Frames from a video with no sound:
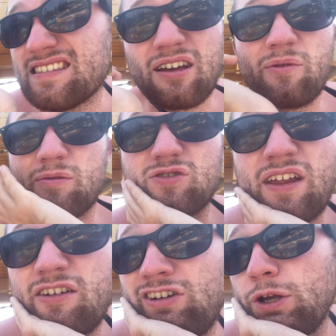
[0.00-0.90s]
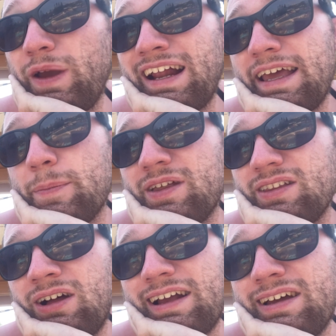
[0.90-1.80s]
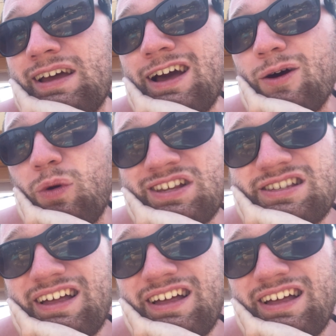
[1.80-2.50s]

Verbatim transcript: so we've done that really quickly, but like ones